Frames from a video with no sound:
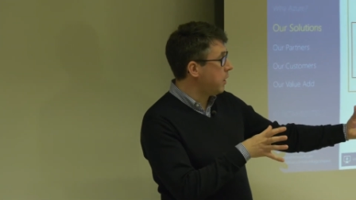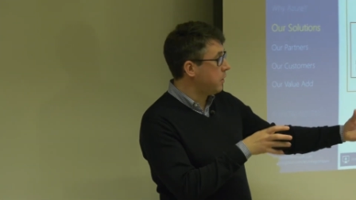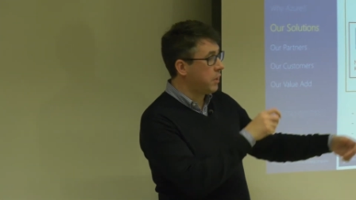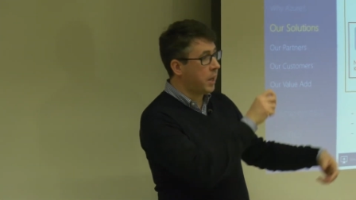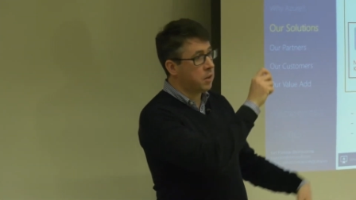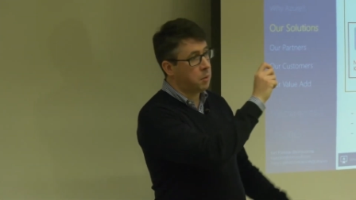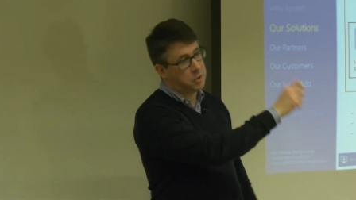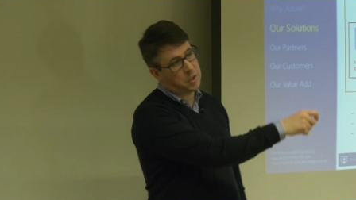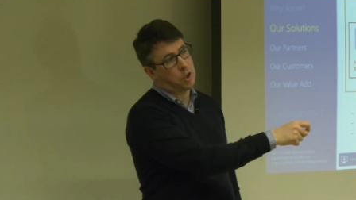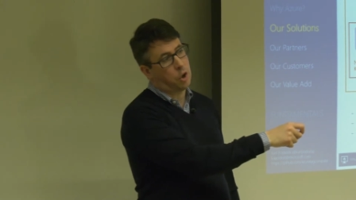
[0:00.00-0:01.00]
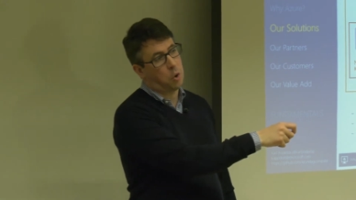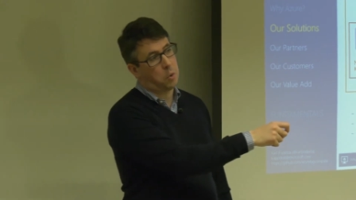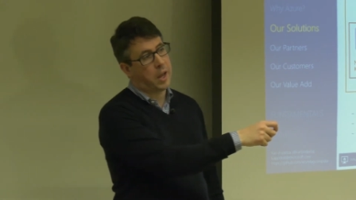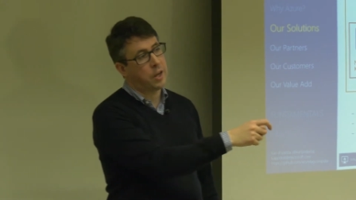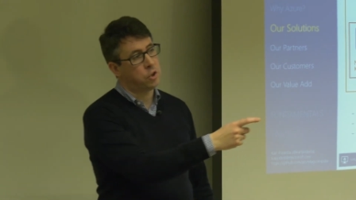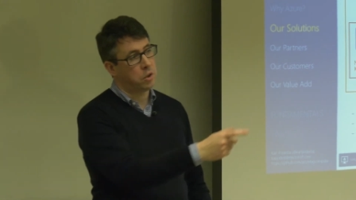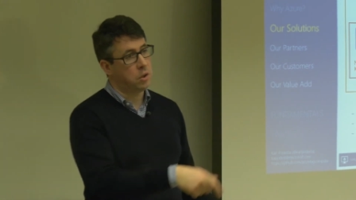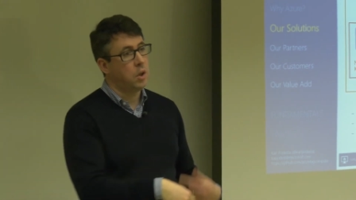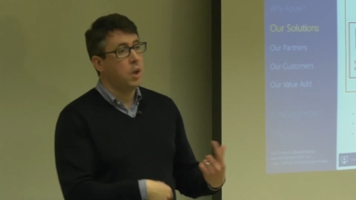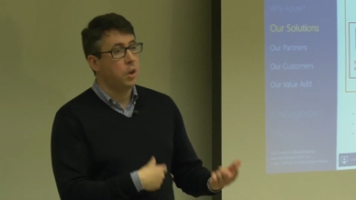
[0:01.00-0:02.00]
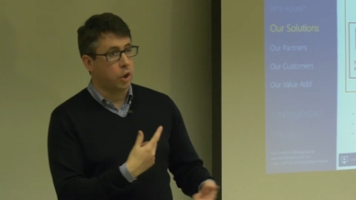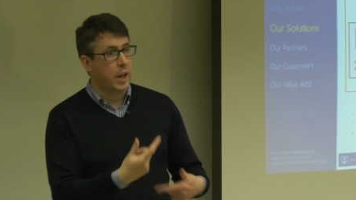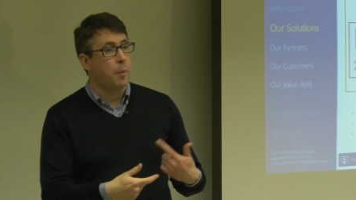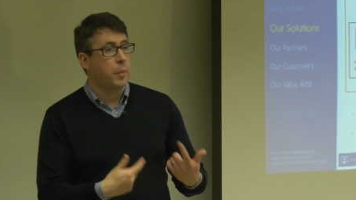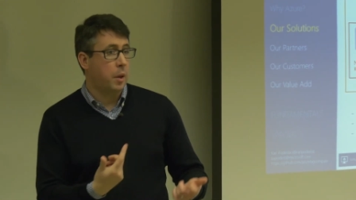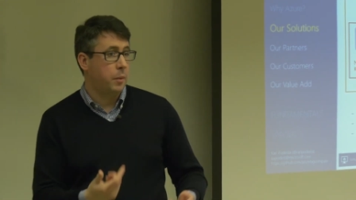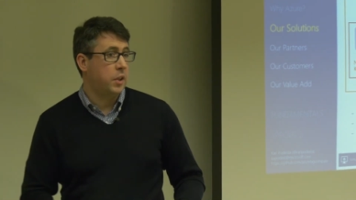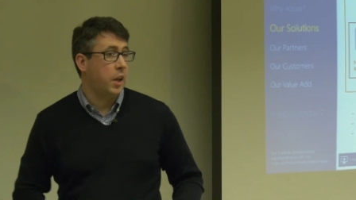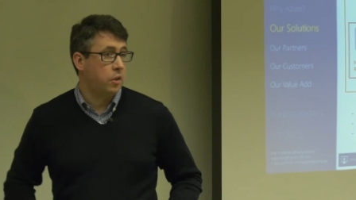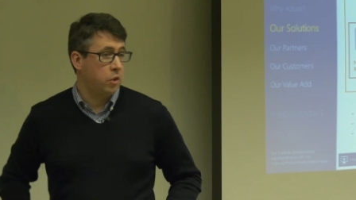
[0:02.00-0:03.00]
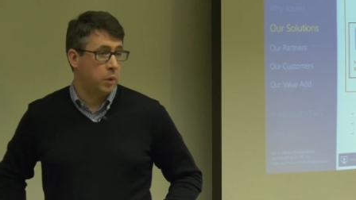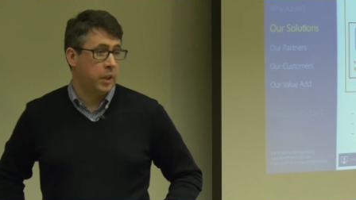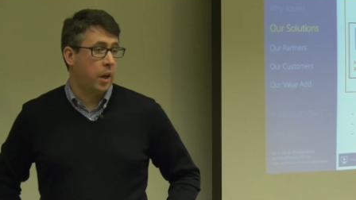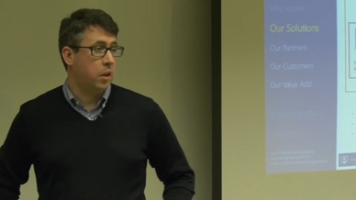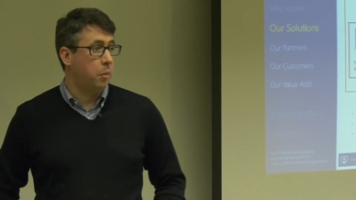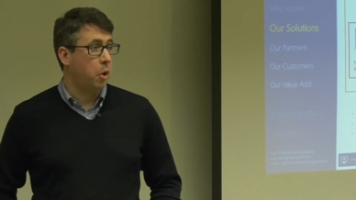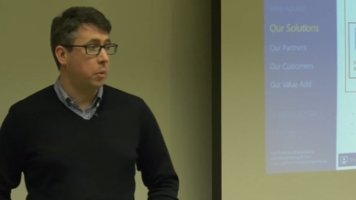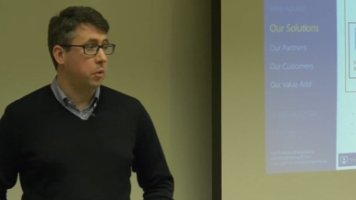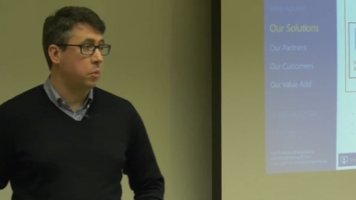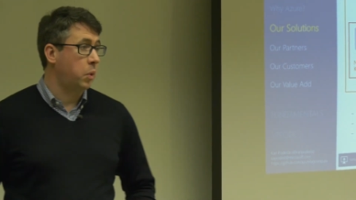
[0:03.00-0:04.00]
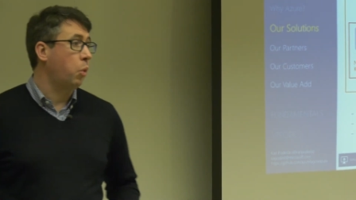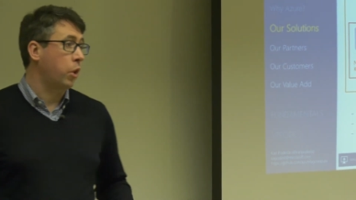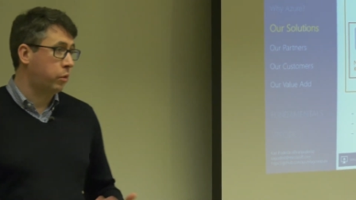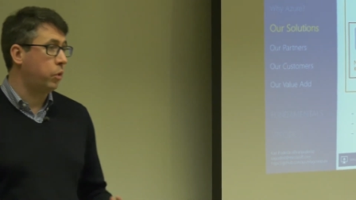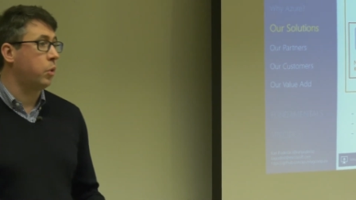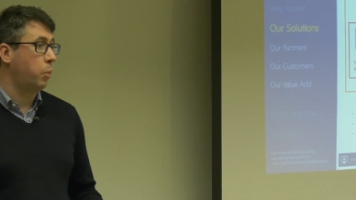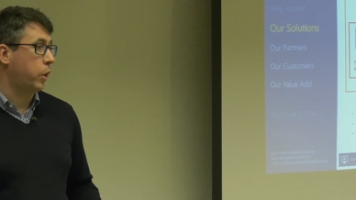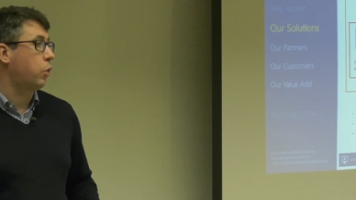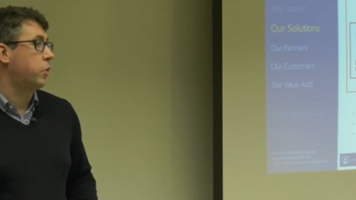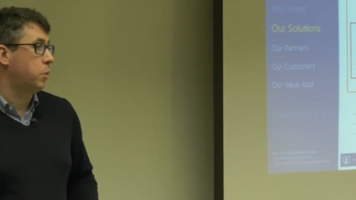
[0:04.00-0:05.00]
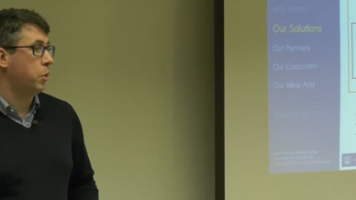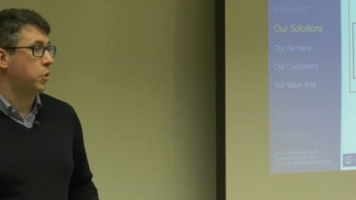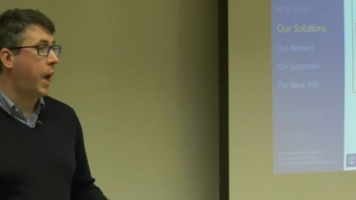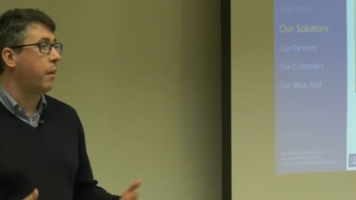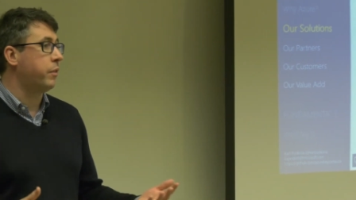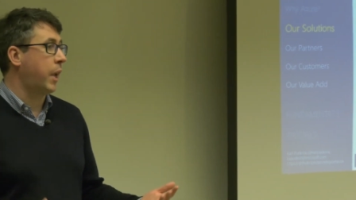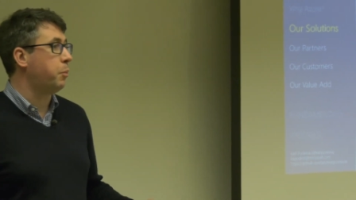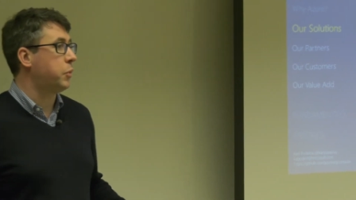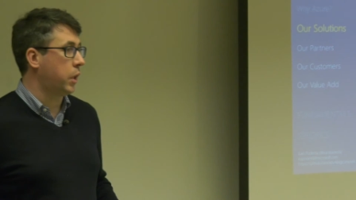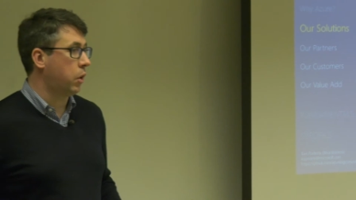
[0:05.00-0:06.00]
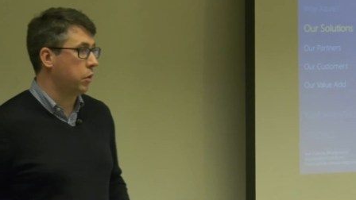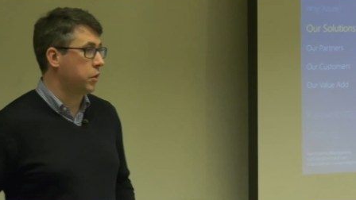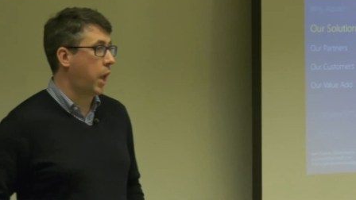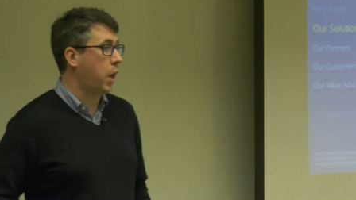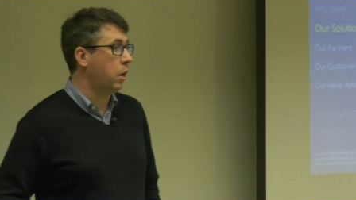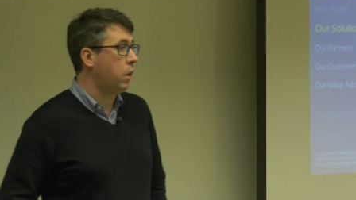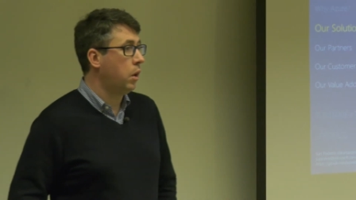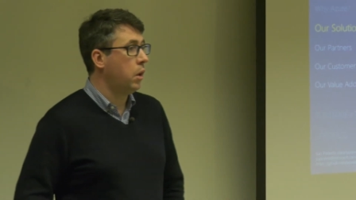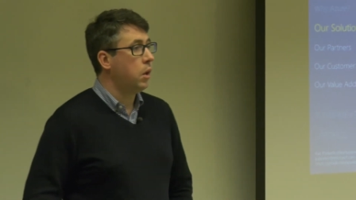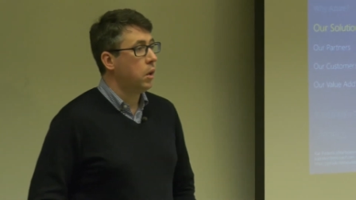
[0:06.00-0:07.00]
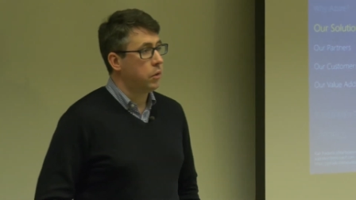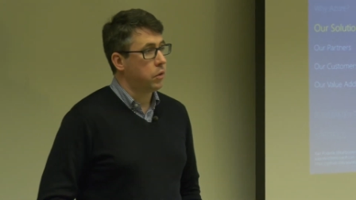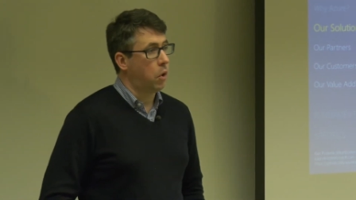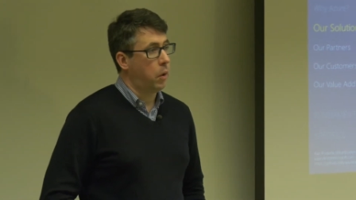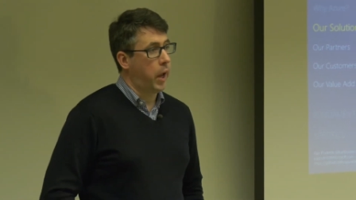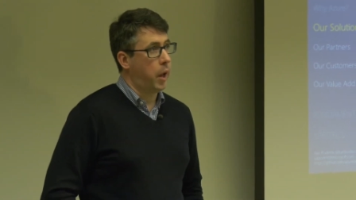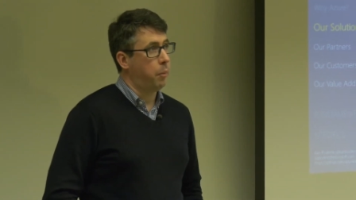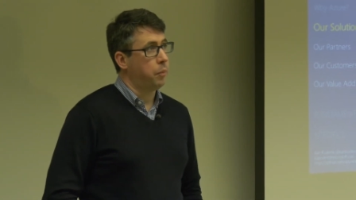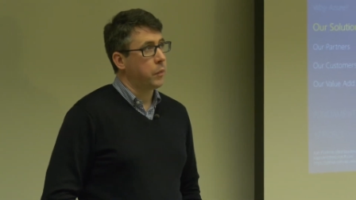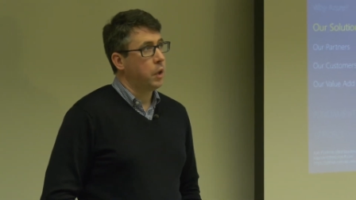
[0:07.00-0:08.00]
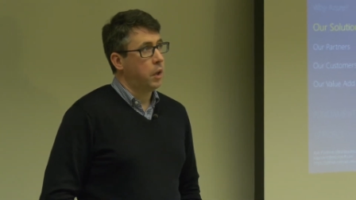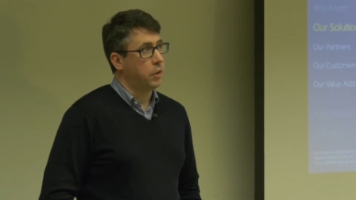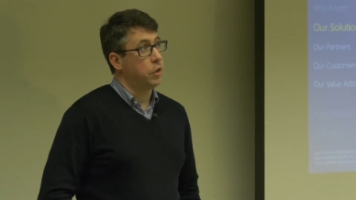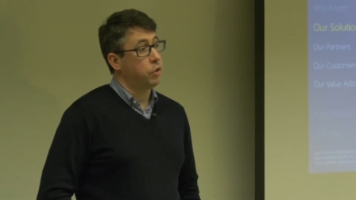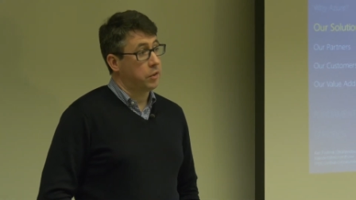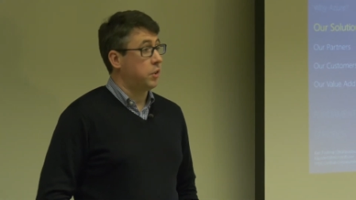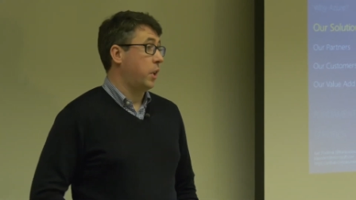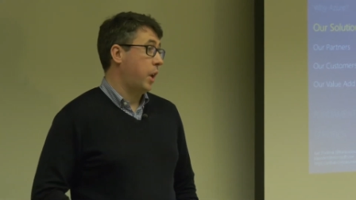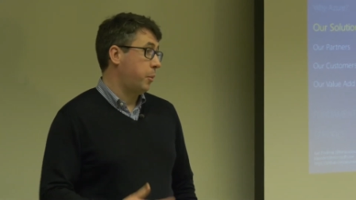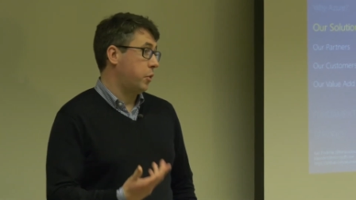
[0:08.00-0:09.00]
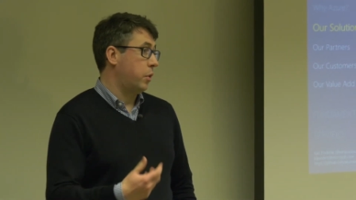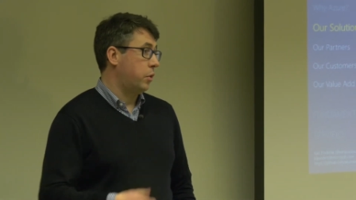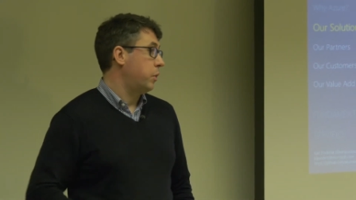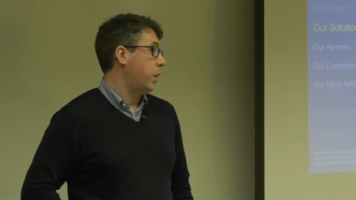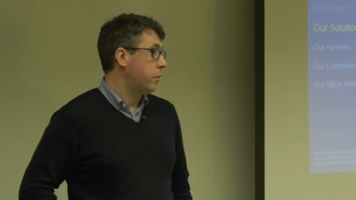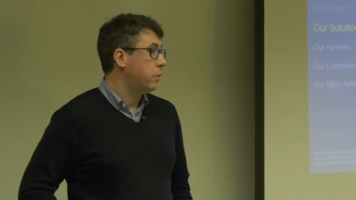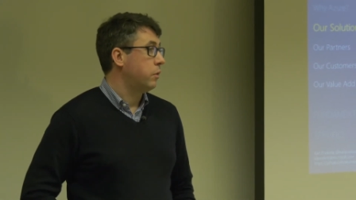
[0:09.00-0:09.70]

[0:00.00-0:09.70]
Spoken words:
Alright? So again, who still needs help, I try to run around for a few minutes and then we'll continue.